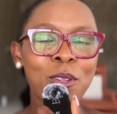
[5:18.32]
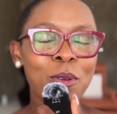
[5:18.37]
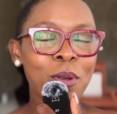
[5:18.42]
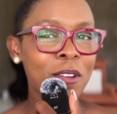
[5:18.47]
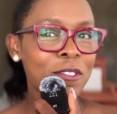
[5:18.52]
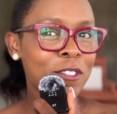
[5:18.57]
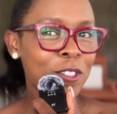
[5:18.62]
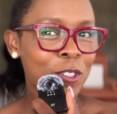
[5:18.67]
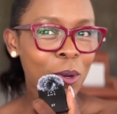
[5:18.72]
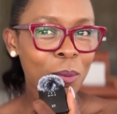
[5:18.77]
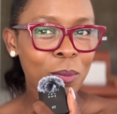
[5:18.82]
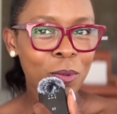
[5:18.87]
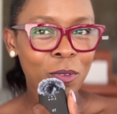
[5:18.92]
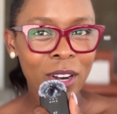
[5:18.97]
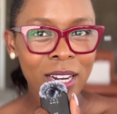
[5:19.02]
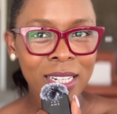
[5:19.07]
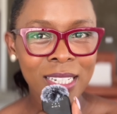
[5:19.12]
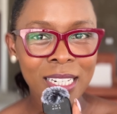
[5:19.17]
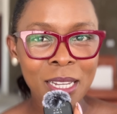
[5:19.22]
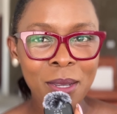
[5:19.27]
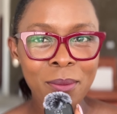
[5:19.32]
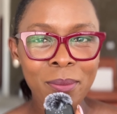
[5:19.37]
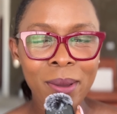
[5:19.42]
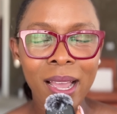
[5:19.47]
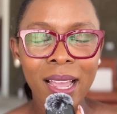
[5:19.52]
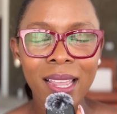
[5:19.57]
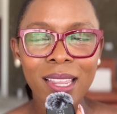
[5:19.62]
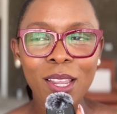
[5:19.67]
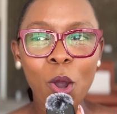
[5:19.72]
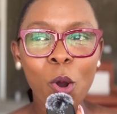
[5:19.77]
you have stopped riding a
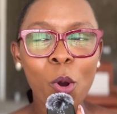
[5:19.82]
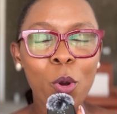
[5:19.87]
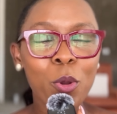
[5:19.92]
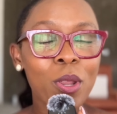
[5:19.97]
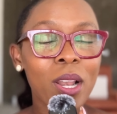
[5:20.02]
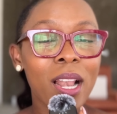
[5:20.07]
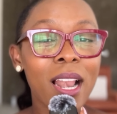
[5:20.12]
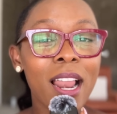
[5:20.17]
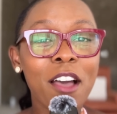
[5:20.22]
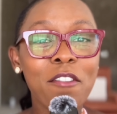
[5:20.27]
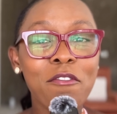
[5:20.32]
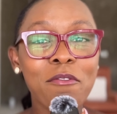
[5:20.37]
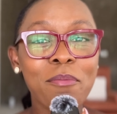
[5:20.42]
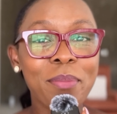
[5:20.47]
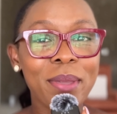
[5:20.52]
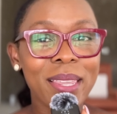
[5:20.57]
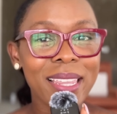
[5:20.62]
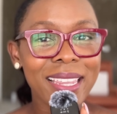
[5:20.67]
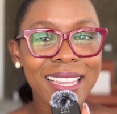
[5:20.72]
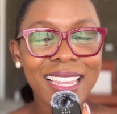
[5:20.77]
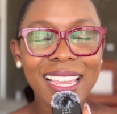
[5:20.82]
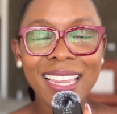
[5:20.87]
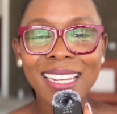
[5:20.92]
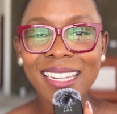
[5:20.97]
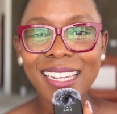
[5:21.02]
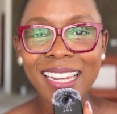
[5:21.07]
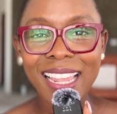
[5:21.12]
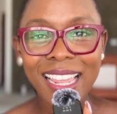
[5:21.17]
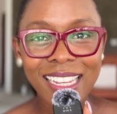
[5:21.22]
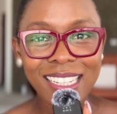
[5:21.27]
bike, or you love being
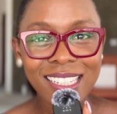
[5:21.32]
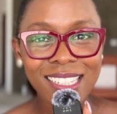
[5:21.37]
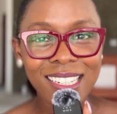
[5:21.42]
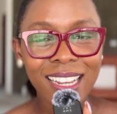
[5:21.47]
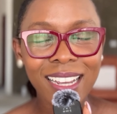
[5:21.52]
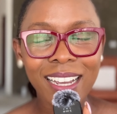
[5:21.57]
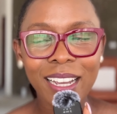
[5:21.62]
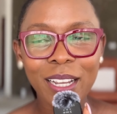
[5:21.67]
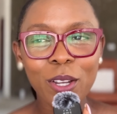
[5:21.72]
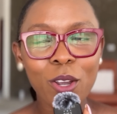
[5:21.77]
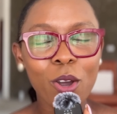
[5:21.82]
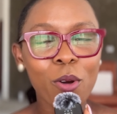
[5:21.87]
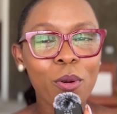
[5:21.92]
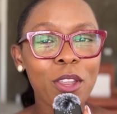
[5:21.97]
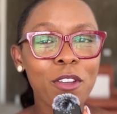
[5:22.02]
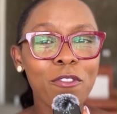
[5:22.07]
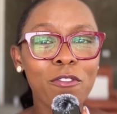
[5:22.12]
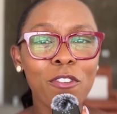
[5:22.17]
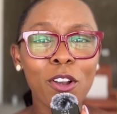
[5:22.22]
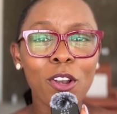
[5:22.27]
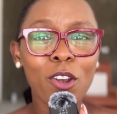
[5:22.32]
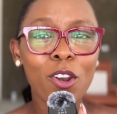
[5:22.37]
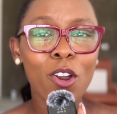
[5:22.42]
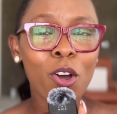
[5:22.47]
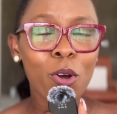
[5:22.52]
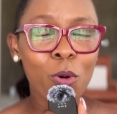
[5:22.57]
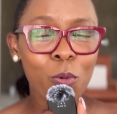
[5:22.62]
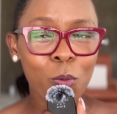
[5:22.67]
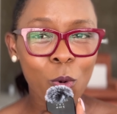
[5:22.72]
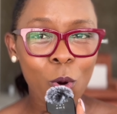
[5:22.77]
in nature, going for
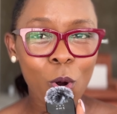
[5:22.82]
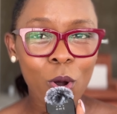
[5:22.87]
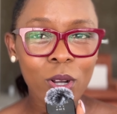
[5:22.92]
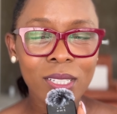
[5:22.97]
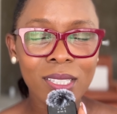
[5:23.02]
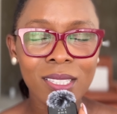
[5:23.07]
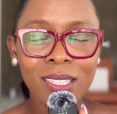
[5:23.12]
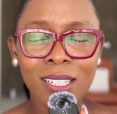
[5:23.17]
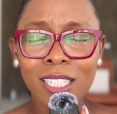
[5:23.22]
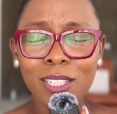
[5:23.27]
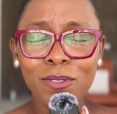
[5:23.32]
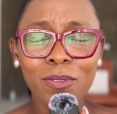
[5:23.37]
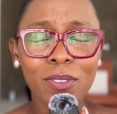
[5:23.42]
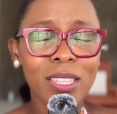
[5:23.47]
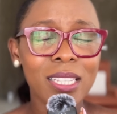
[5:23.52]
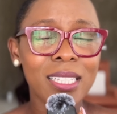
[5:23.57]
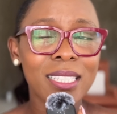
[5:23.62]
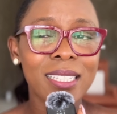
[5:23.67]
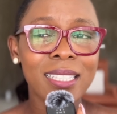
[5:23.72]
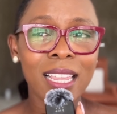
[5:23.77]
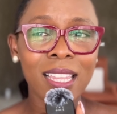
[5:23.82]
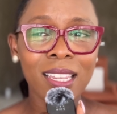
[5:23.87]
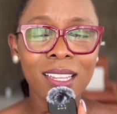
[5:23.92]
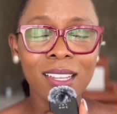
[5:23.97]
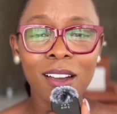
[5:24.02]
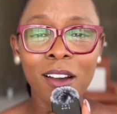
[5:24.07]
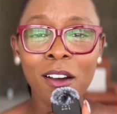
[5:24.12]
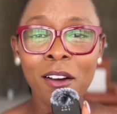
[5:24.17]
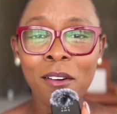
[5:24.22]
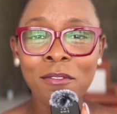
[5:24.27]
long walks just for the
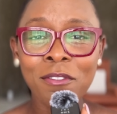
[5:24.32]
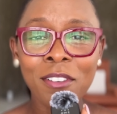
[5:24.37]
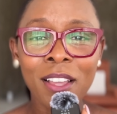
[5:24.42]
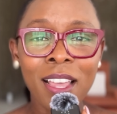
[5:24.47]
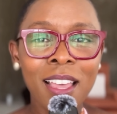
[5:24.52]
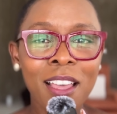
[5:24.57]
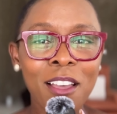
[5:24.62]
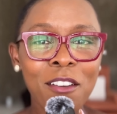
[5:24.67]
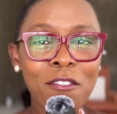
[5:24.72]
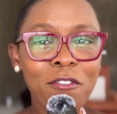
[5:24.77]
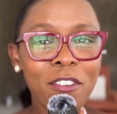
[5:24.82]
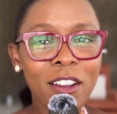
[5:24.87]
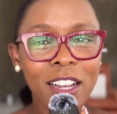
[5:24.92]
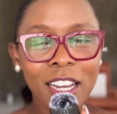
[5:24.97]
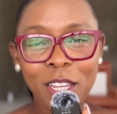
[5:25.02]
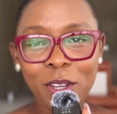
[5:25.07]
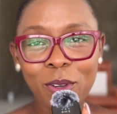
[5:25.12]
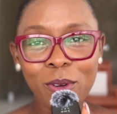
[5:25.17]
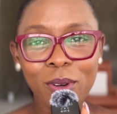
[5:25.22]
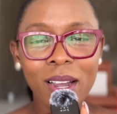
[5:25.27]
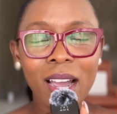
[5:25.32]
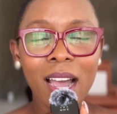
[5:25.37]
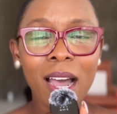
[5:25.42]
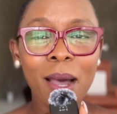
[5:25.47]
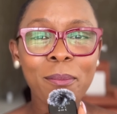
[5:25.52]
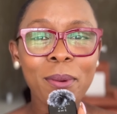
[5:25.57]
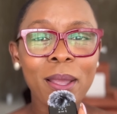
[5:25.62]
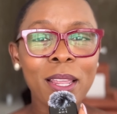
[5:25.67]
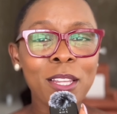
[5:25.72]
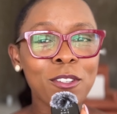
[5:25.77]
sake of filling your
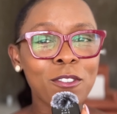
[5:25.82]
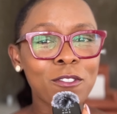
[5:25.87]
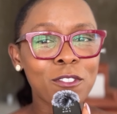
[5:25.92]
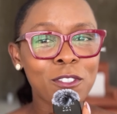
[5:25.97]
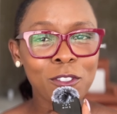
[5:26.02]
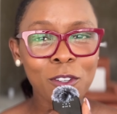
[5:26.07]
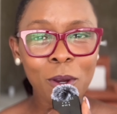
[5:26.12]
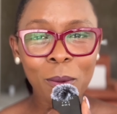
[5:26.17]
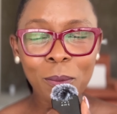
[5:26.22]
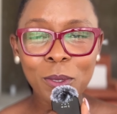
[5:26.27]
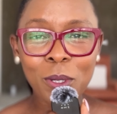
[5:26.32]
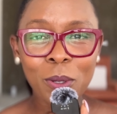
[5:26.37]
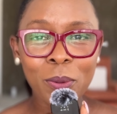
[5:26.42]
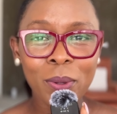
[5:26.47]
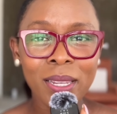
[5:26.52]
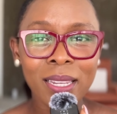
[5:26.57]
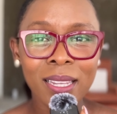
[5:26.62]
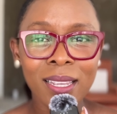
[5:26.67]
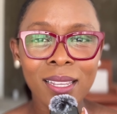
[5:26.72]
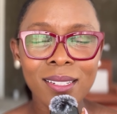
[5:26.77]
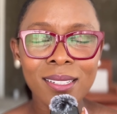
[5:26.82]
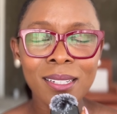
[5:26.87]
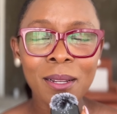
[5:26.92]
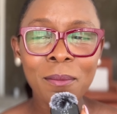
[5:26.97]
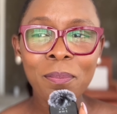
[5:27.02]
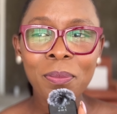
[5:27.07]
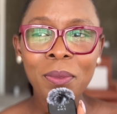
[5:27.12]
cup, and you've stopped doing it.